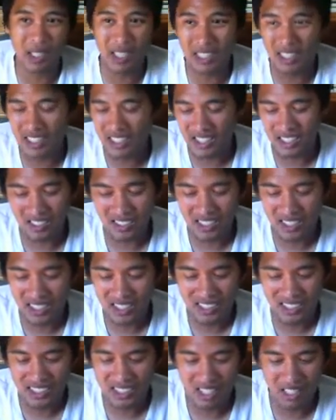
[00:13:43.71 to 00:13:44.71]
but you know
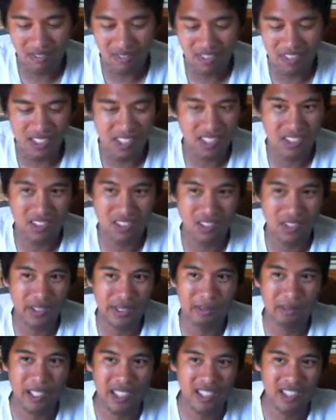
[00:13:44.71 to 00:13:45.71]
he, he's definitely at a
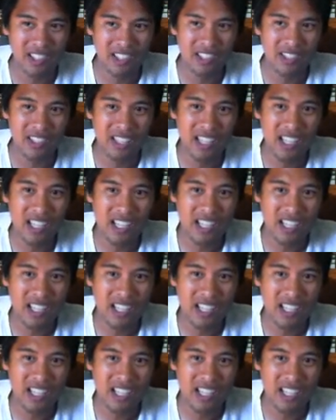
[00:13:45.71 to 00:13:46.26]
holding pattern